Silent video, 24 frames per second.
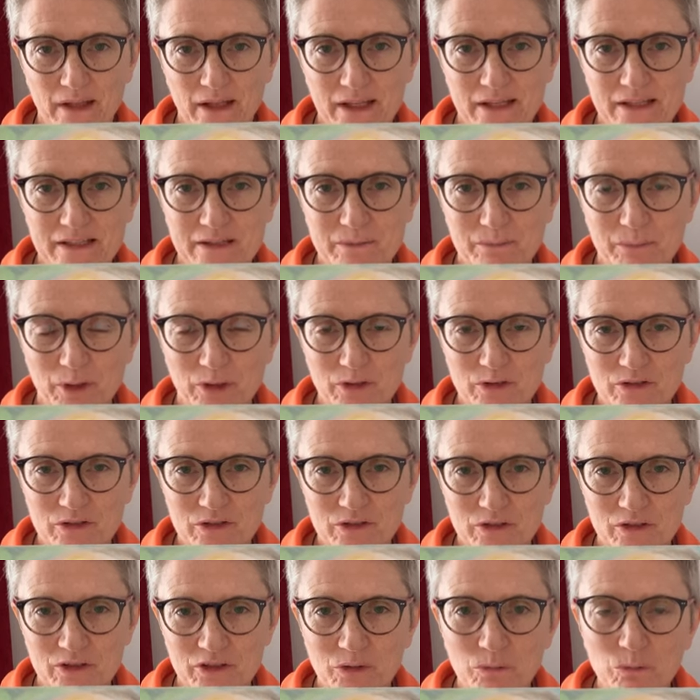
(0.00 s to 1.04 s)
It's about
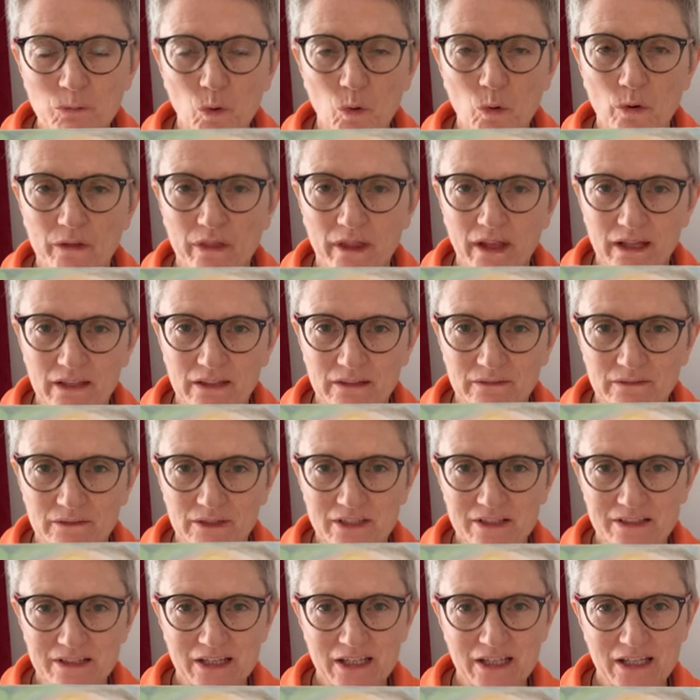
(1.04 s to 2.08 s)
the more than.
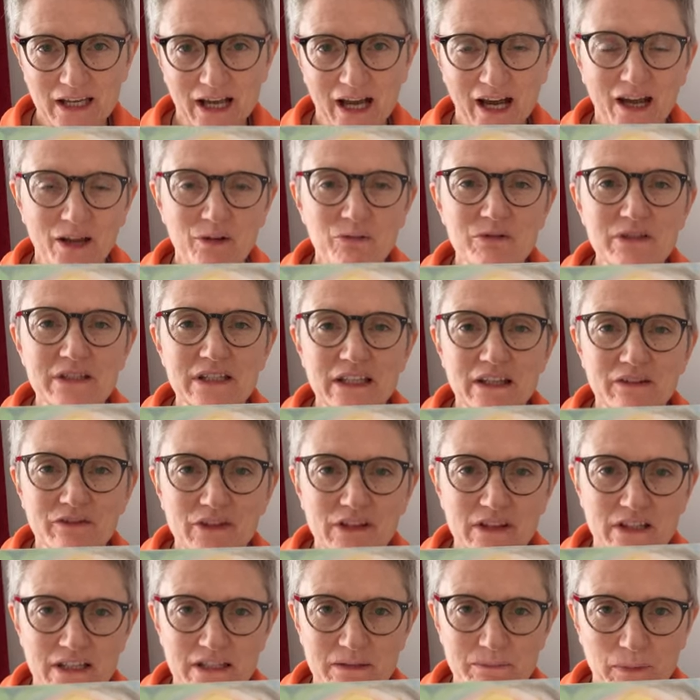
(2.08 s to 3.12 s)
You see, I was
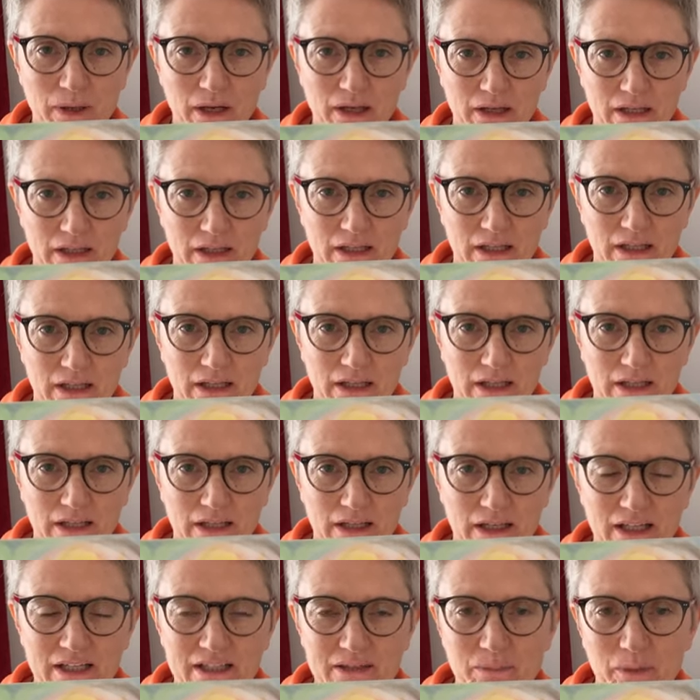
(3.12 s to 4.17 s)
given this body.
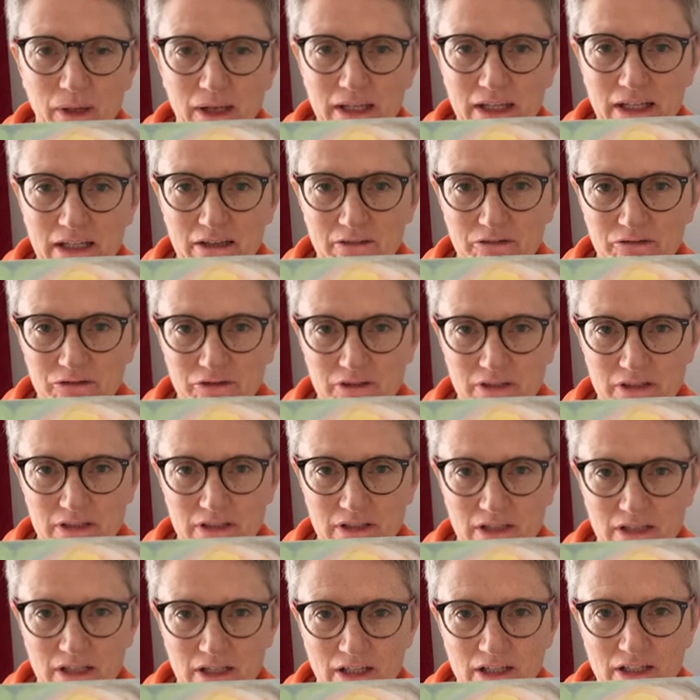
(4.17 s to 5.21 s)
It's my gift
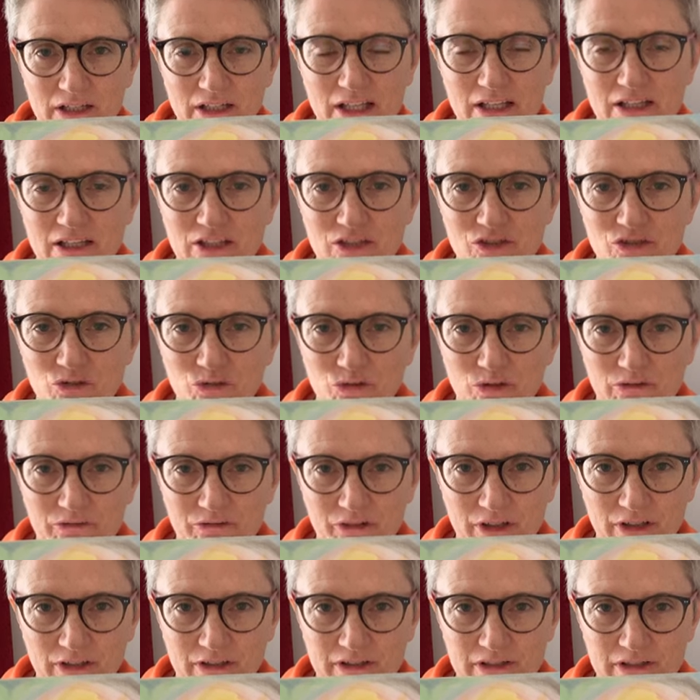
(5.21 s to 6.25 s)
in this
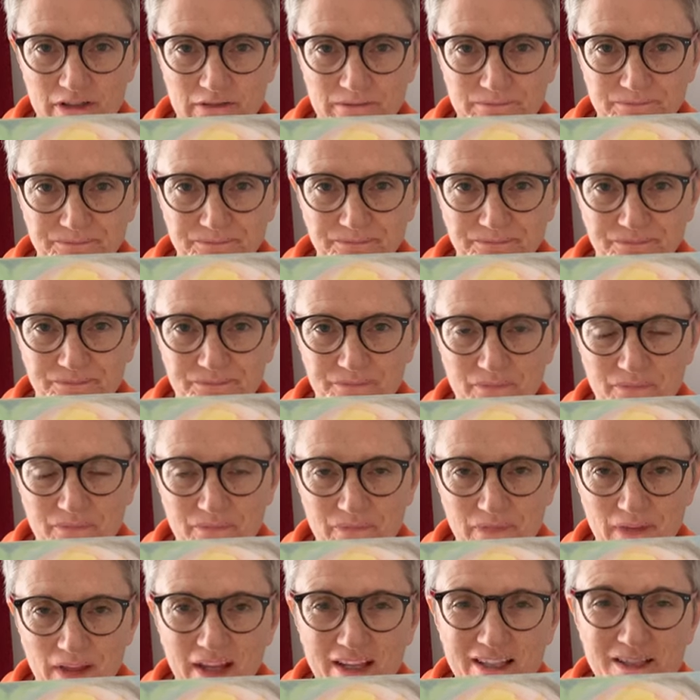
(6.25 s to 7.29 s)
universe.
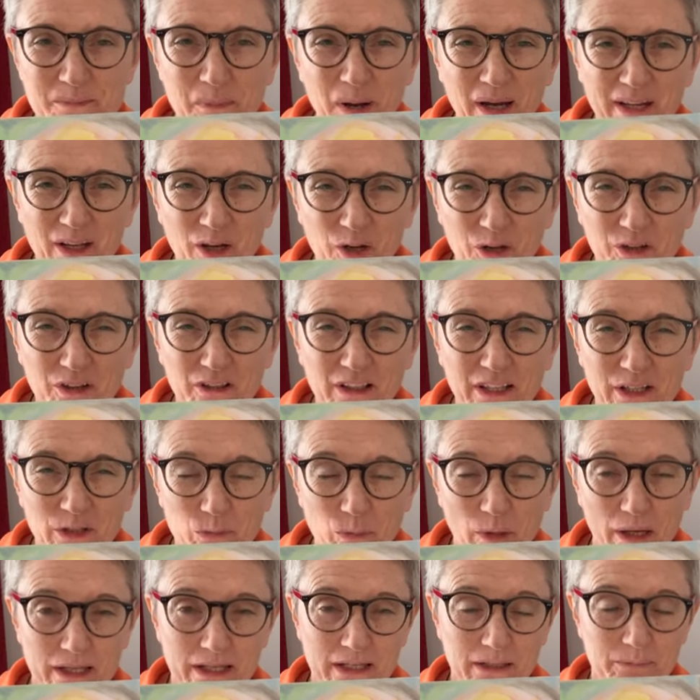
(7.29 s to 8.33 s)
It's my earthly
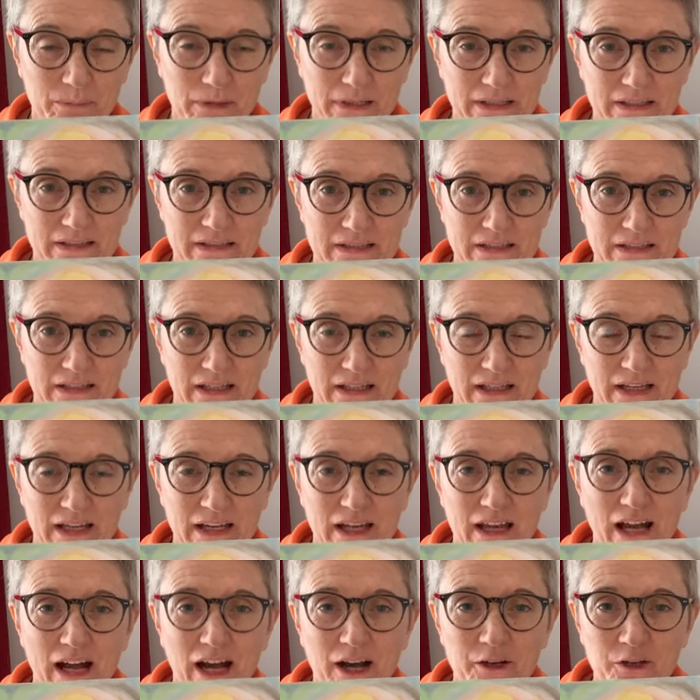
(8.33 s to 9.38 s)
dwelling place.
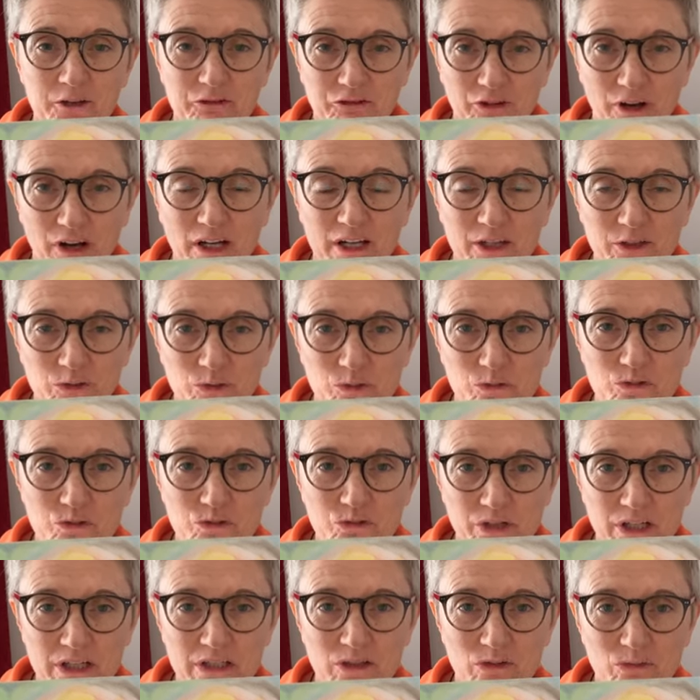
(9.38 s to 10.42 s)
And if I don't
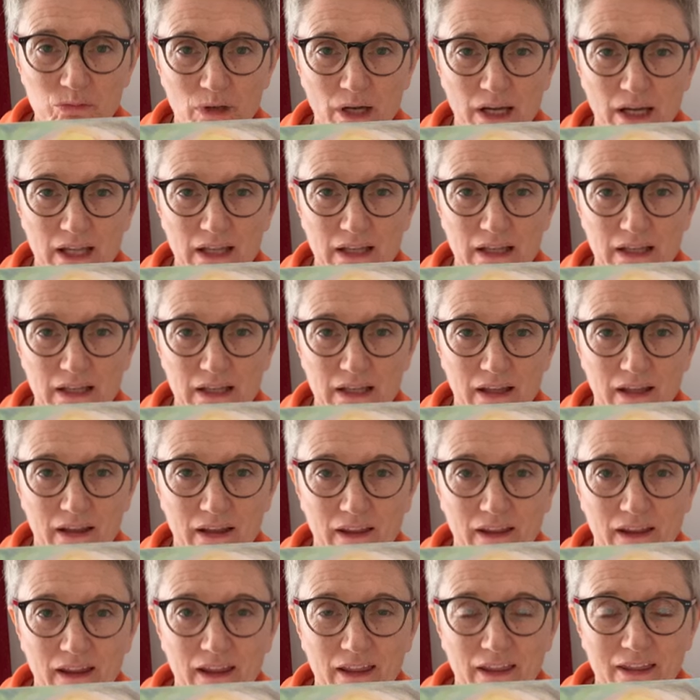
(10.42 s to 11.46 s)
treat it well,
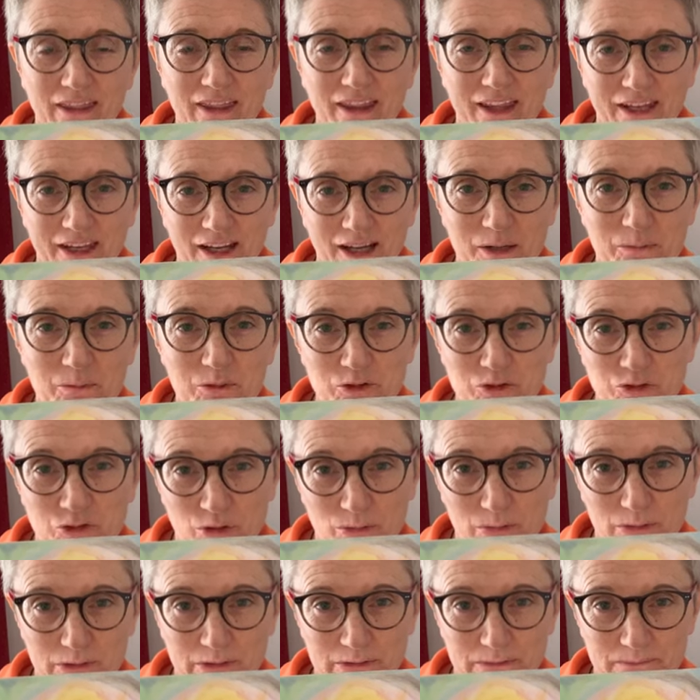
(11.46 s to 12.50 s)
then I'm in
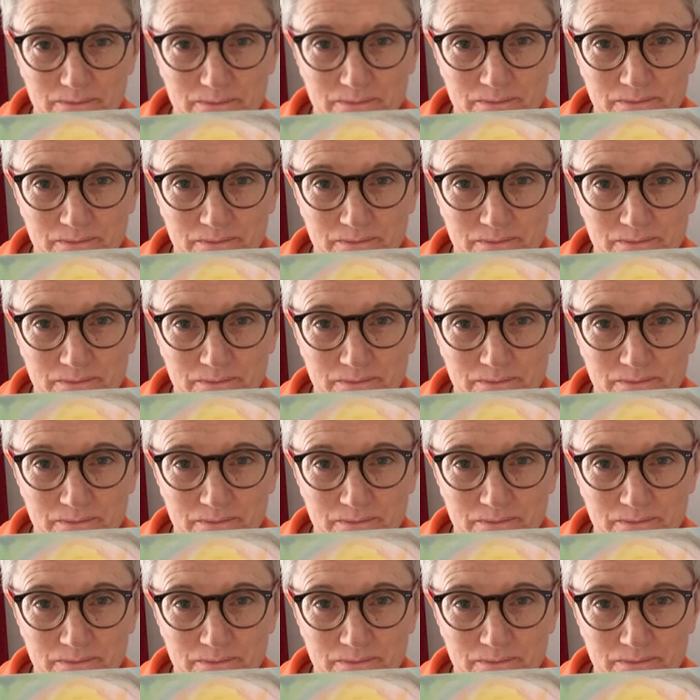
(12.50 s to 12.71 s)
trouble.